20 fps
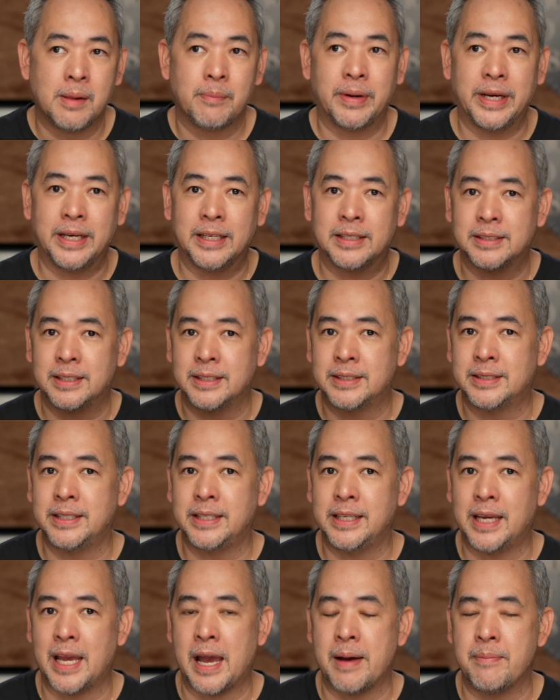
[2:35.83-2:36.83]
my
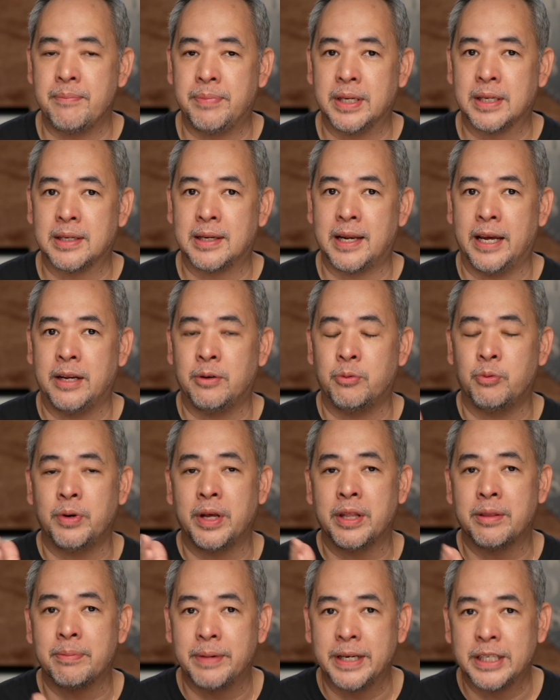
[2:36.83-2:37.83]
existing ambient light with